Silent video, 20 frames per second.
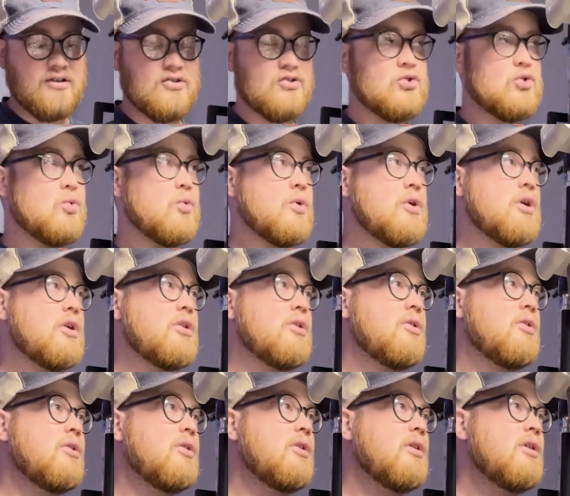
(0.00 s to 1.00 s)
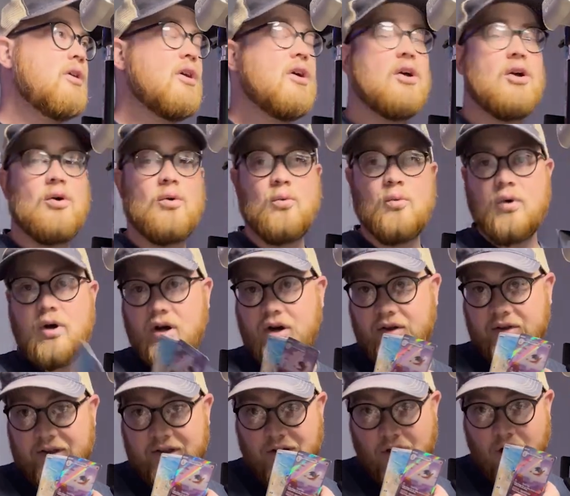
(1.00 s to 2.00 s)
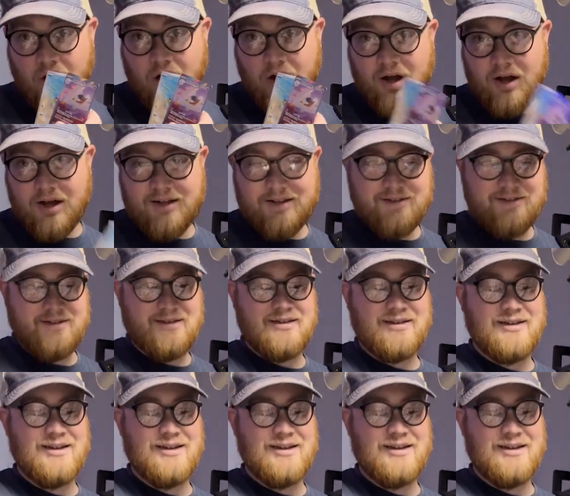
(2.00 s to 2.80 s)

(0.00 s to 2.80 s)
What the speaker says: Squirtle. What are the odds?